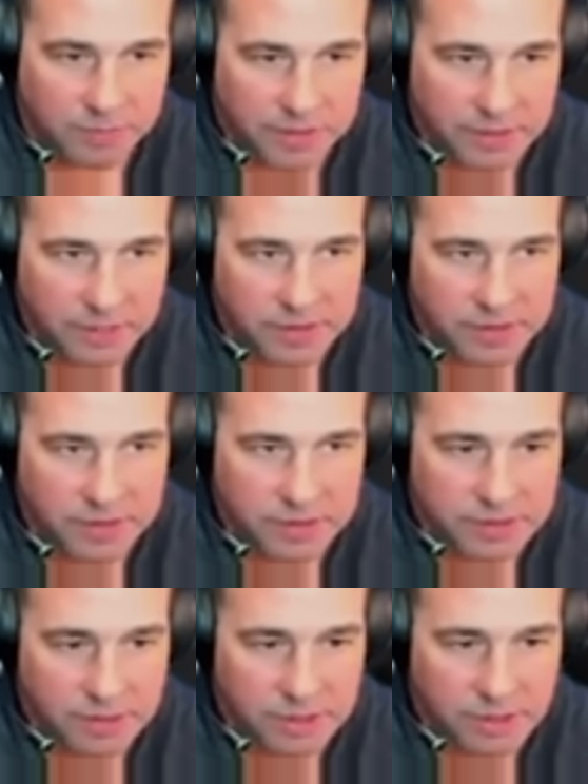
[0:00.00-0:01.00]
is it
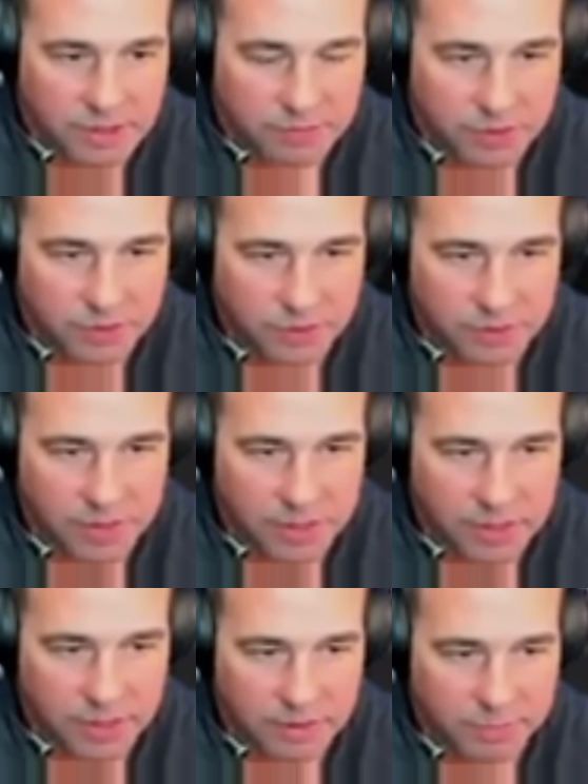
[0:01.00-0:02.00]
study level?
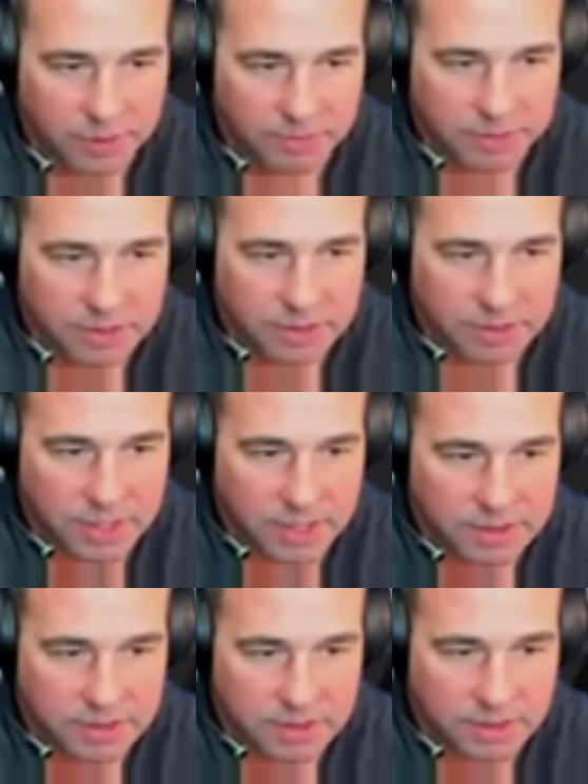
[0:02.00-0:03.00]
Probably
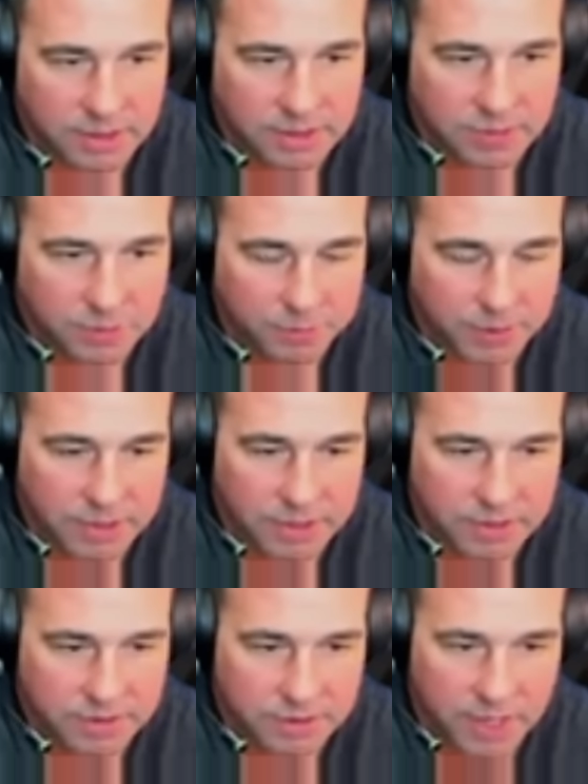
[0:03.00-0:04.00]
not study level, but
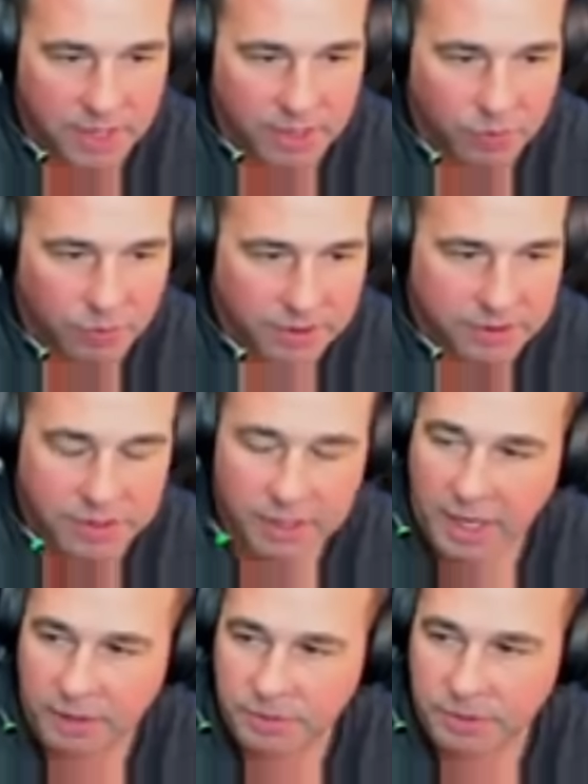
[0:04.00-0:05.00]
is it high quality?
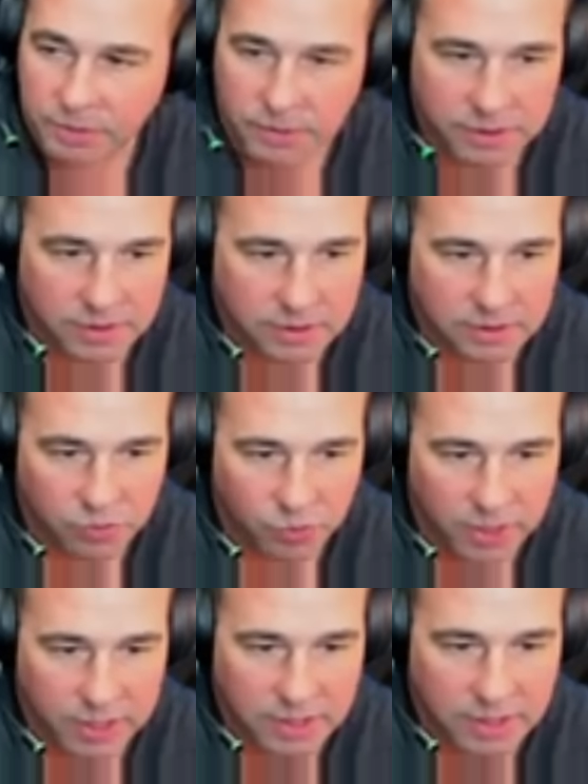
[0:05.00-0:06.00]
Absolutely.
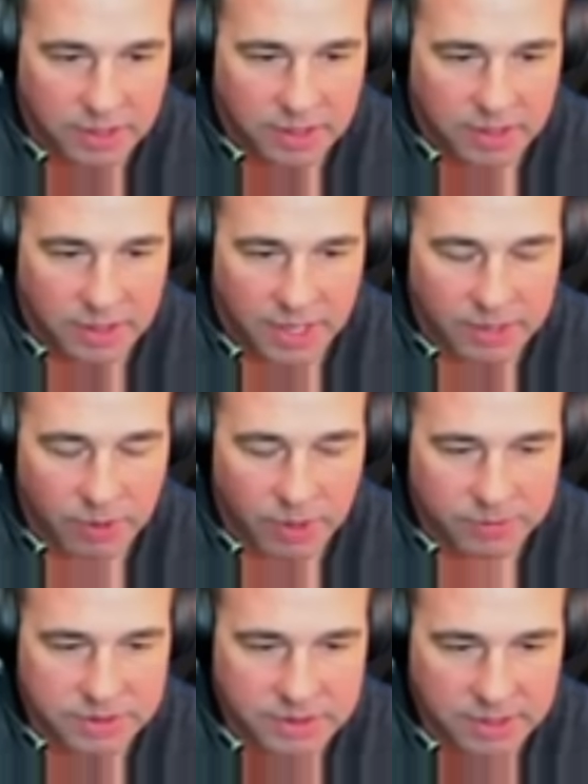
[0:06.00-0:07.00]
Great. I
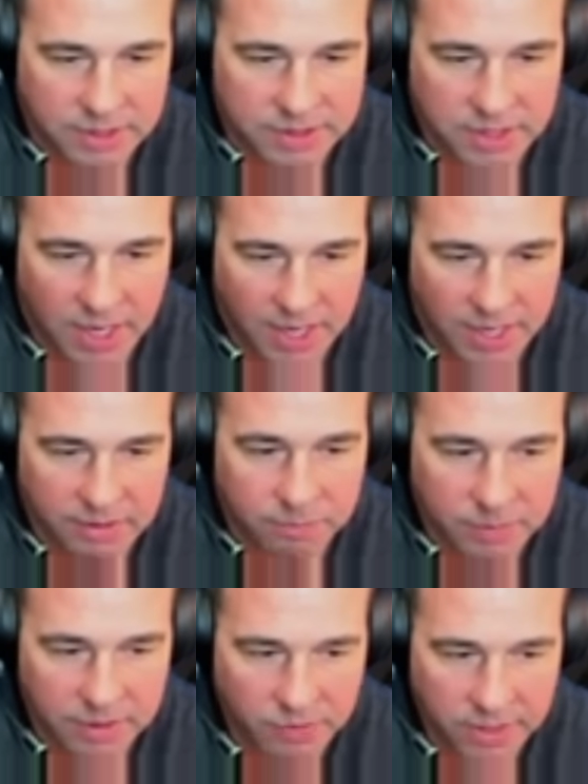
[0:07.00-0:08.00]
would say it's a high
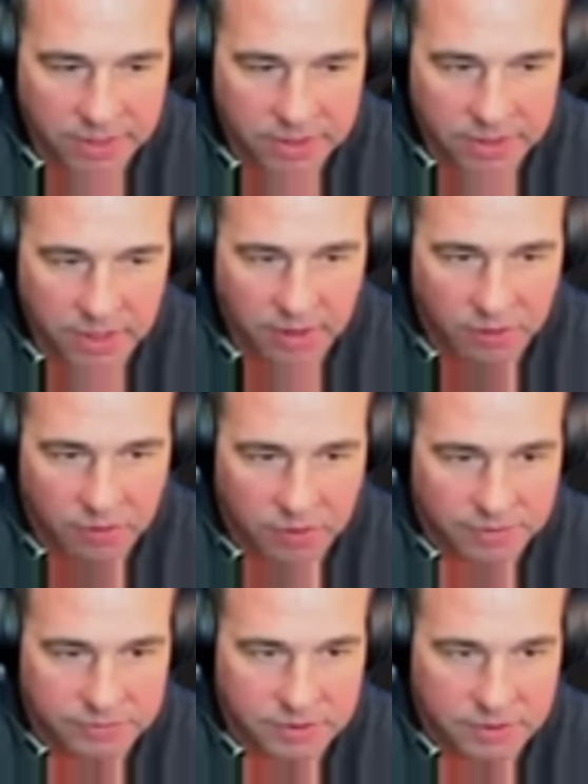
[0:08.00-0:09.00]
mid-range
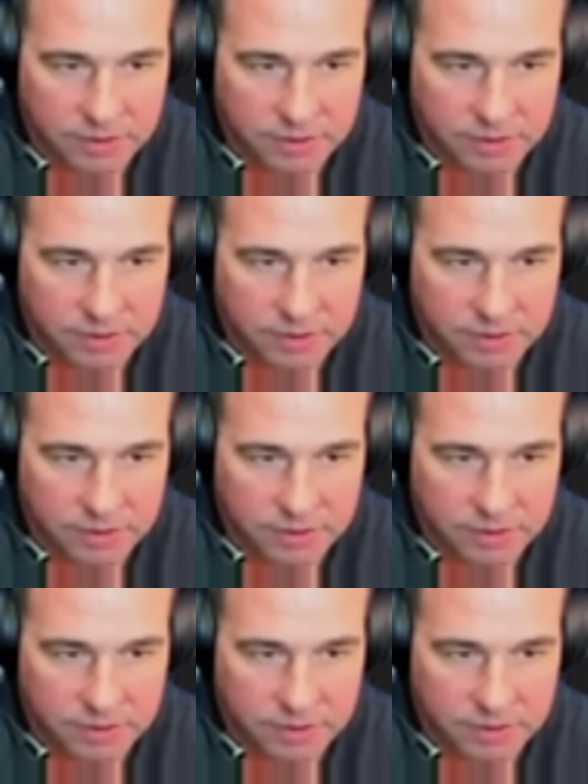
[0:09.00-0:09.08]
aircraft, you